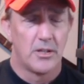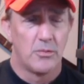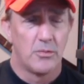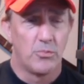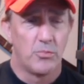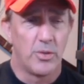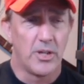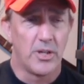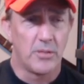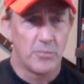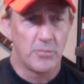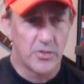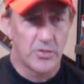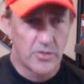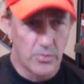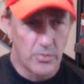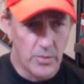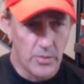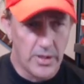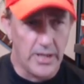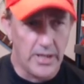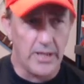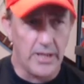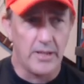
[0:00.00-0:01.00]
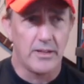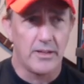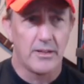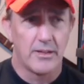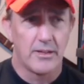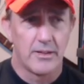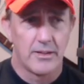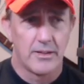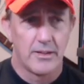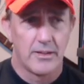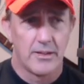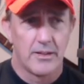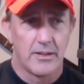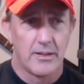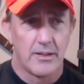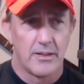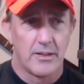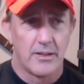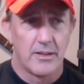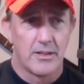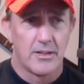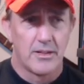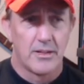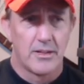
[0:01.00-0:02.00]
But in between,
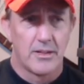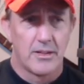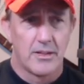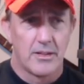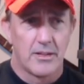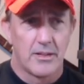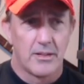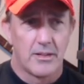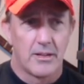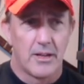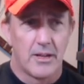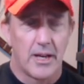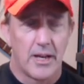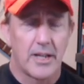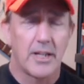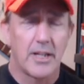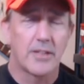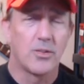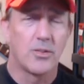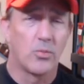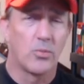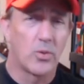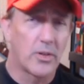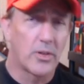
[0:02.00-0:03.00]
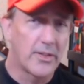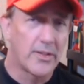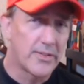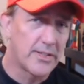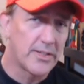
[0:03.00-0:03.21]
I got to work as a